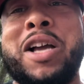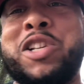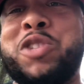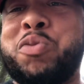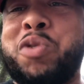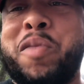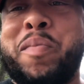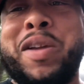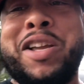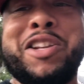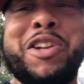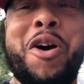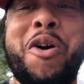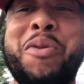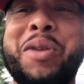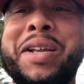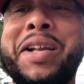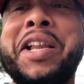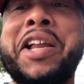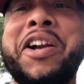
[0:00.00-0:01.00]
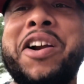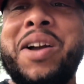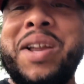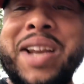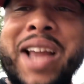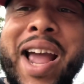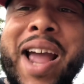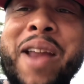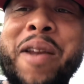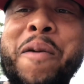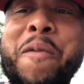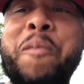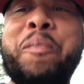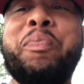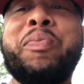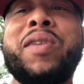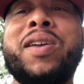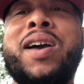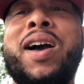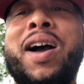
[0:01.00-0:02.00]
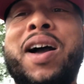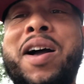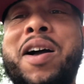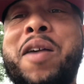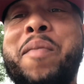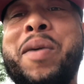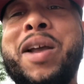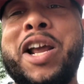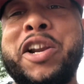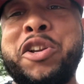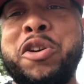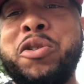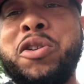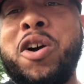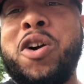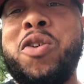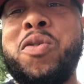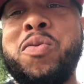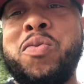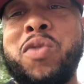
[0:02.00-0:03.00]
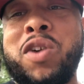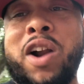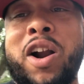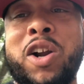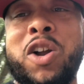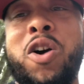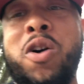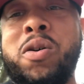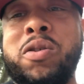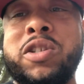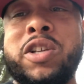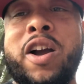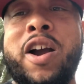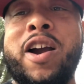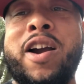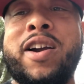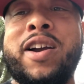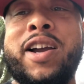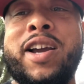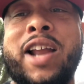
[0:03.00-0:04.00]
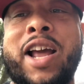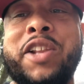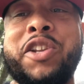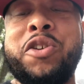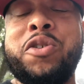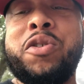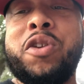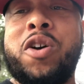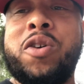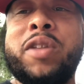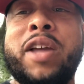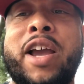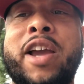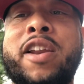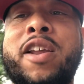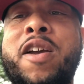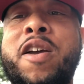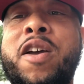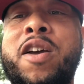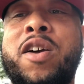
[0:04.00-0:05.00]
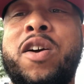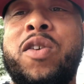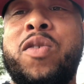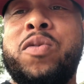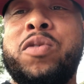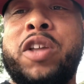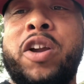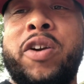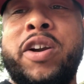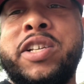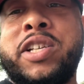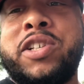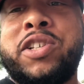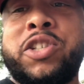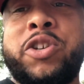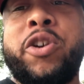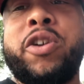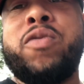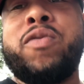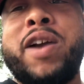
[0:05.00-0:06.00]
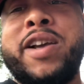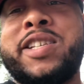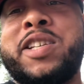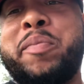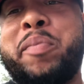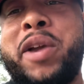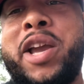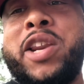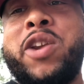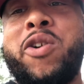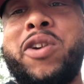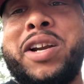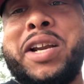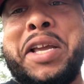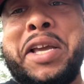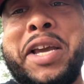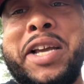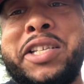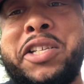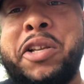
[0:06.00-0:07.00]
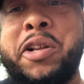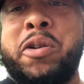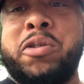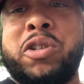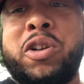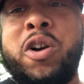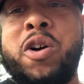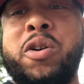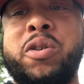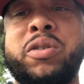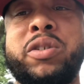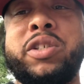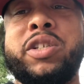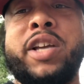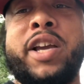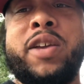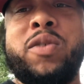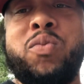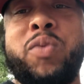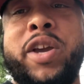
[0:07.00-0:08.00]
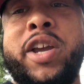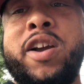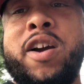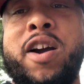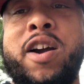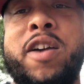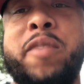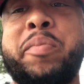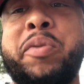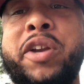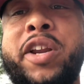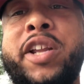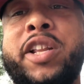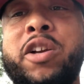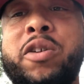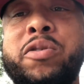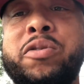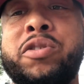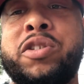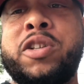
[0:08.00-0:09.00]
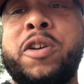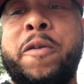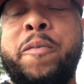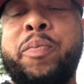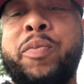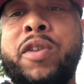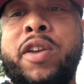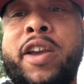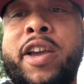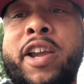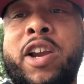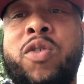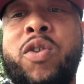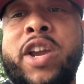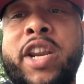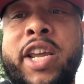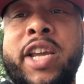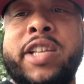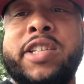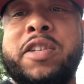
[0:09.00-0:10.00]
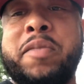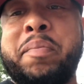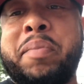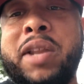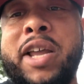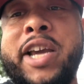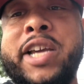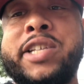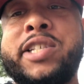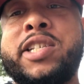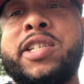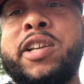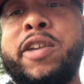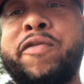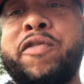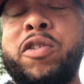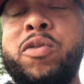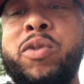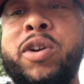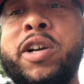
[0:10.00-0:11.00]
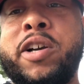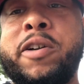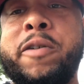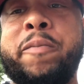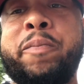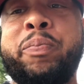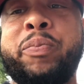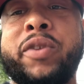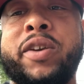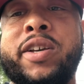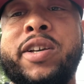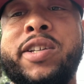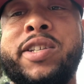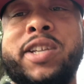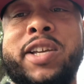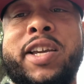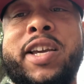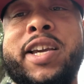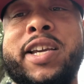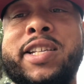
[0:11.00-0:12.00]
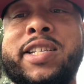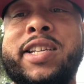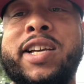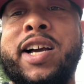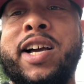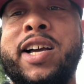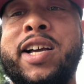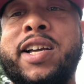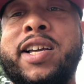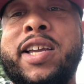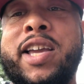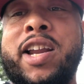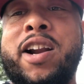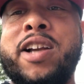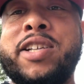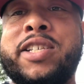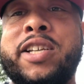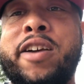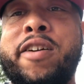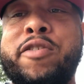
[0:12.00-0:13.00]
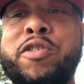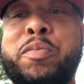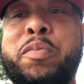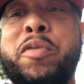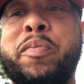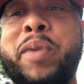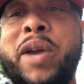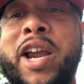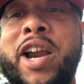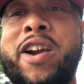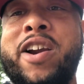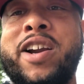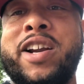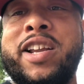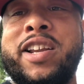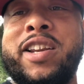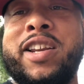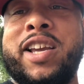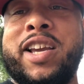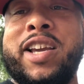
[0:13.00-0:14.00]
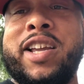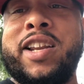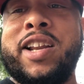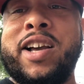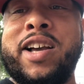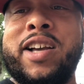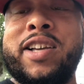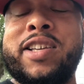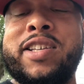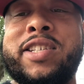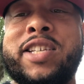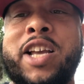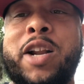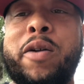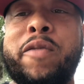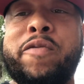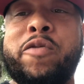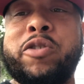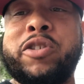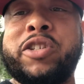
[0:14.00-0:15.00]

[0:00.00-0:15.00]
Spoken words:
just want to be totally clear on that. But I do know what our goals are, and I do know that there is a certain recipe in order to get to those goals, and we are putting those ingredients in place, if you will, to get ourselves prepared and set up for